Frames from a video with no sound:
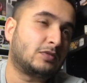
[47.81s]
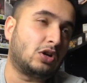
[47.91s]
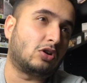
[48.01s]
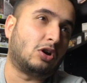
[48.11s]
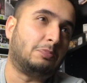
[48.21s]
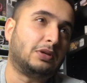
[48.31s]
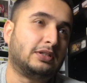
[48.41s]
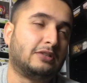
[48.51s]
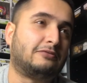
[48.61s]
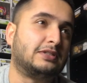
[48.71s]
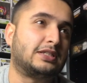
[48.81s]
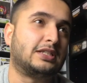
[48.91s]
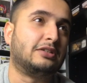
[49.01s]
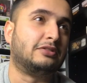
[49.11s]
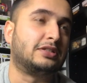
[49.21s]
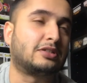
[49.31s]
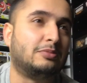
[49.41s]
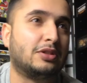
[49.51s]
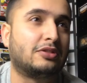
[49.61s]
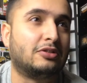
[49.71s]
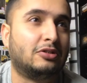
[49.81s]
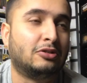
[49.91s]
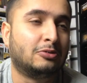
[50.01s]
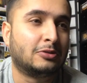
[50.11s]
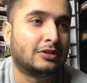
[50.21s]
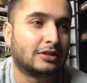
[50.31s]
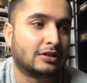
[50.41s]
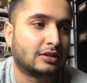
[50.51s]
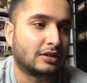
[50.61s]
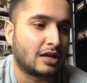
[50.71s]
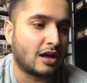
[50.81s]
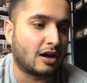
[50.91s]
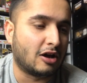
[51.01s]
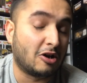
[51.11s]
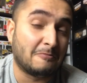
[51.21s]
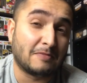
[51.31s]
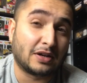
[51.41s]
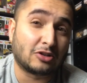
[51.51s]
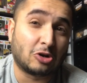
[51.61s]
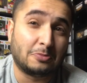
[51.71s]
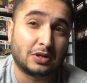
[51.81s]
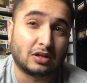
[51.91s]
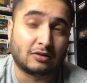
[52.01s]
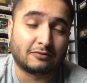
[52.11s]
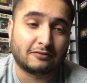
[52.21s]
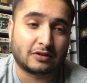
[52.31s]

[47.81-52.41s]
Got a couple of different series coming through, and a couple of